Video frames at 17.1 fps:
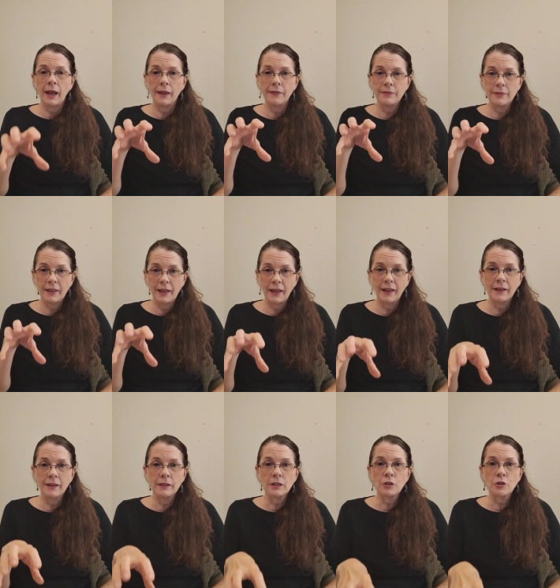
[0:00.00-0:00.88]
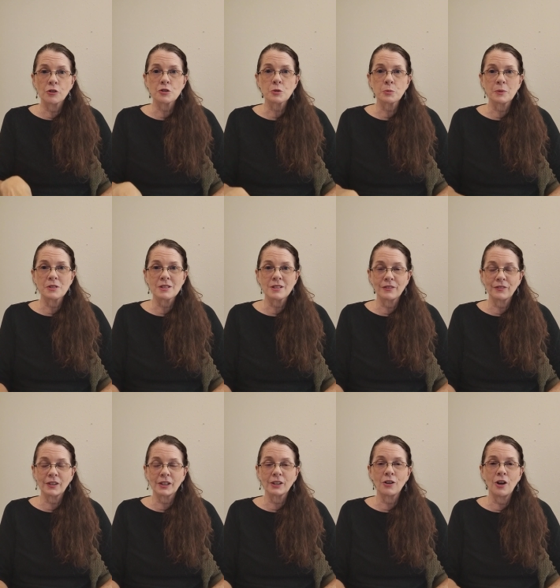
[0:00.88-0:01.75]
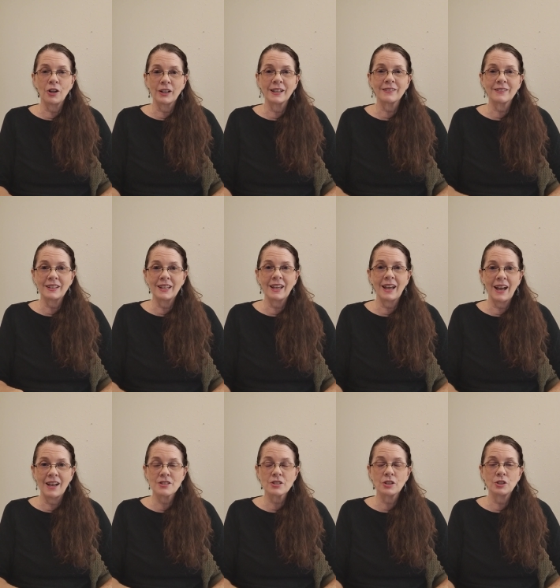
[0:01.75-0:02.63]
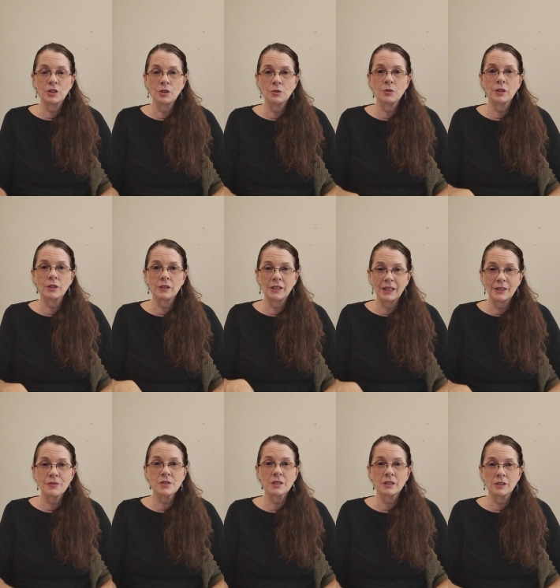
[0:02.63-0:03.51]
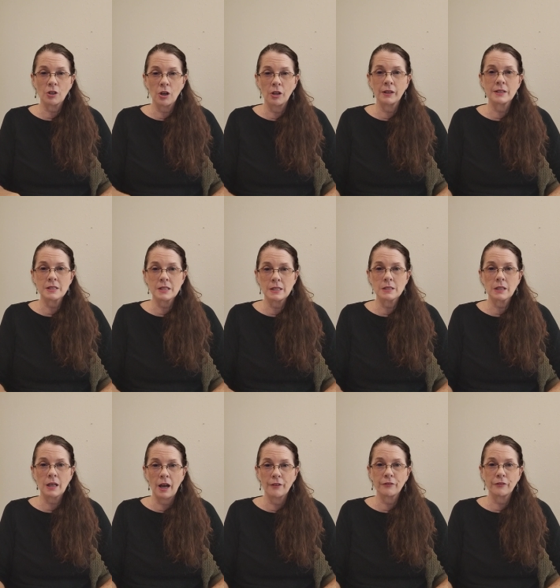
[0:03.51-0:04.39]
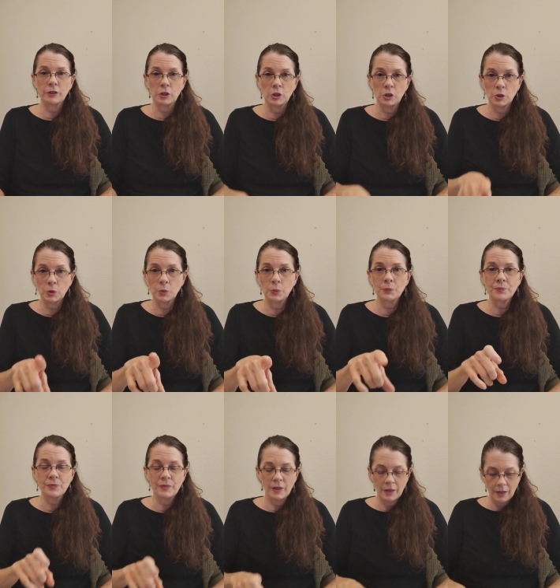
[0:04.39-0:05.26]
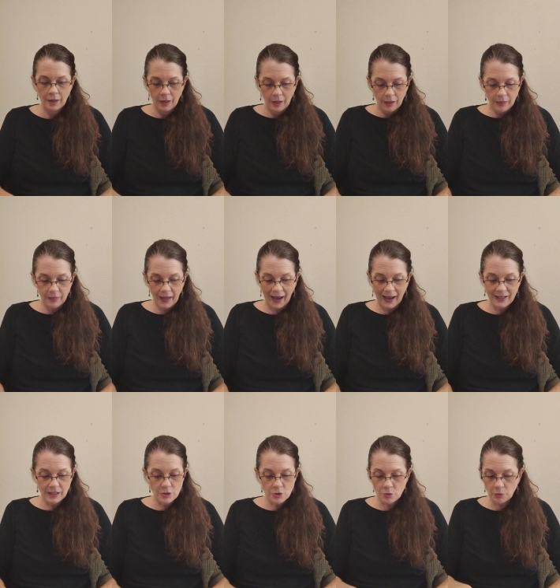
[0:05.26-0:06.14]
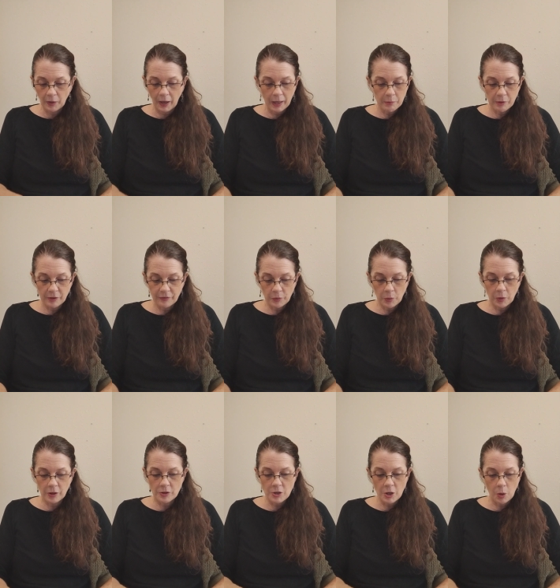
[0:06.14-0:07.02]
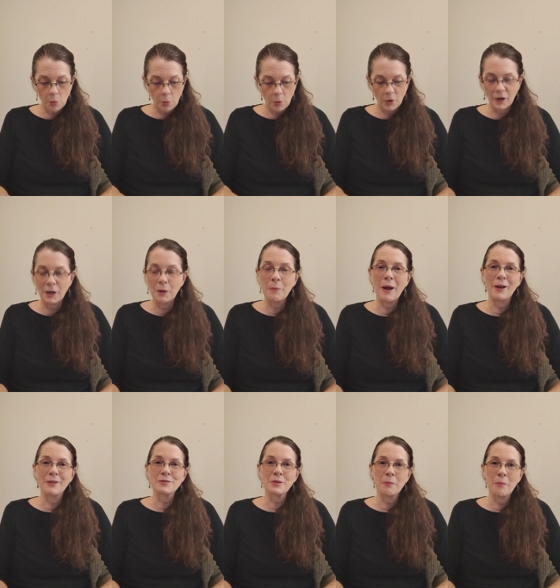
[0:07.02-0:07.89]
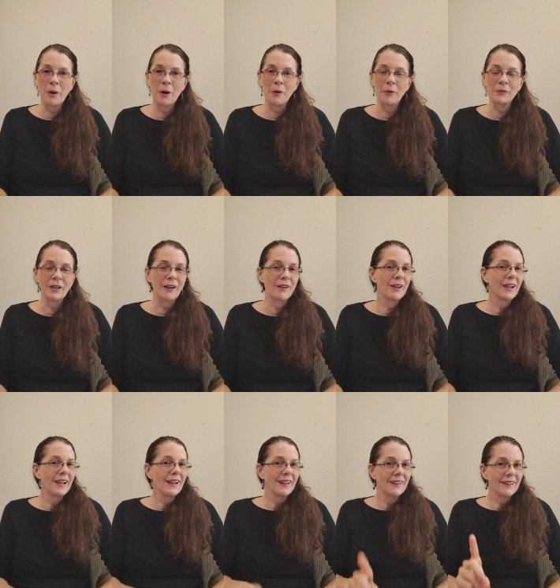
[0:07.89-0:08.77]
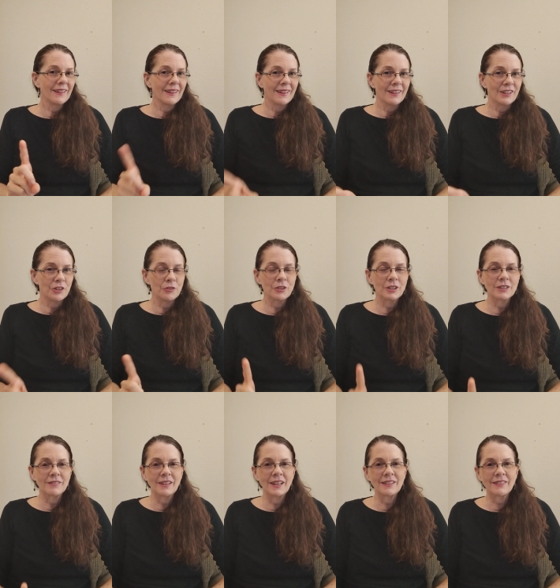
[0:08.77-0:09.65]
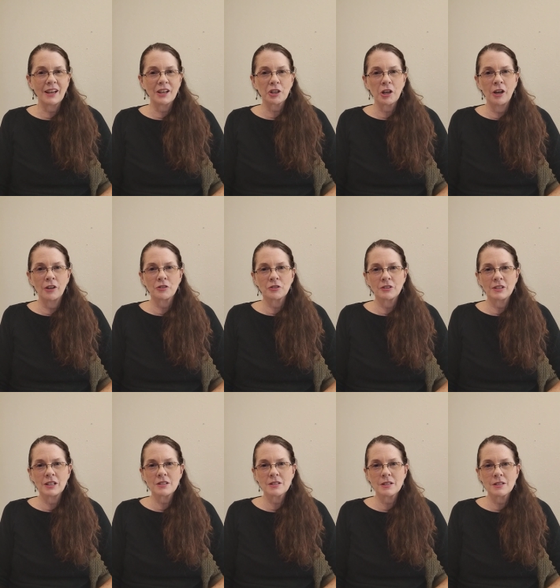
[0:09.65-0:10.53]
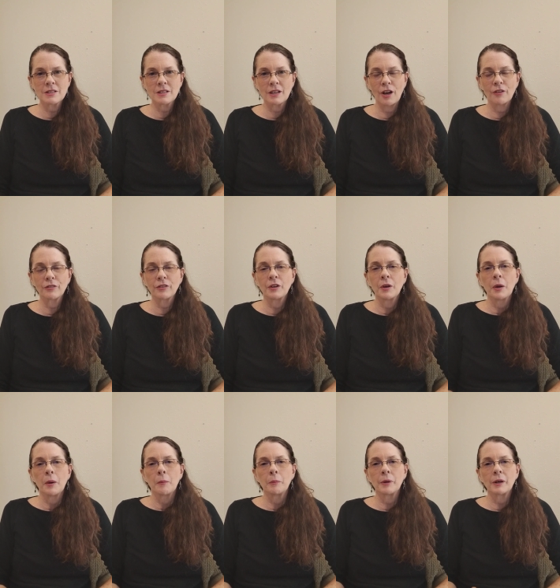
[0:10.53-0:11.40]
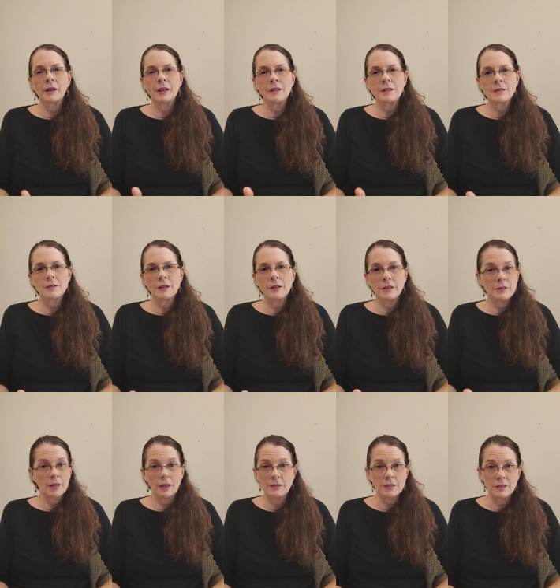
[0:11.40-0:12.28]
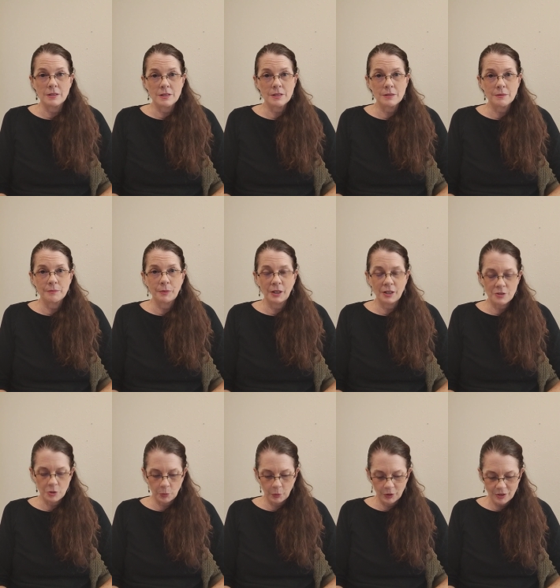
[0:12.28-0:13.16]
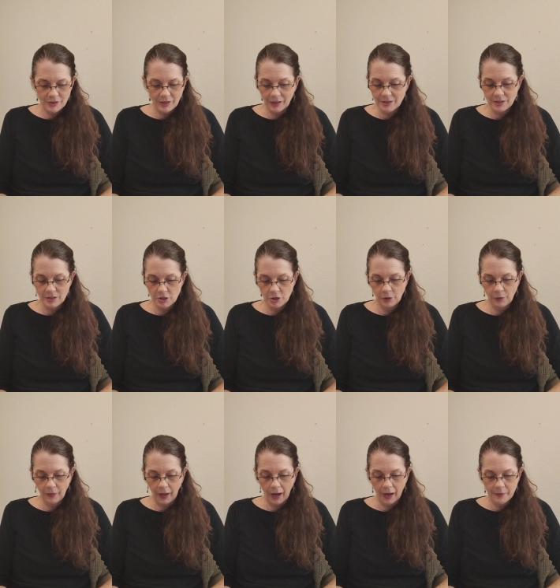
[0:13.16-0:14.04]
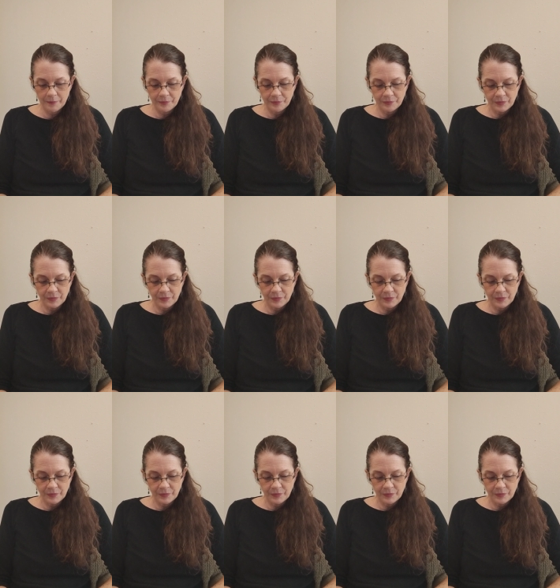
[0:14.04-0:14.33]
and then your specific calling that he has on you, the gifts and callings he's got for you. That is right before don't worry about tomorrow. Now, you could think that contradicts itself, but it doesn't, because the word doesn't do that.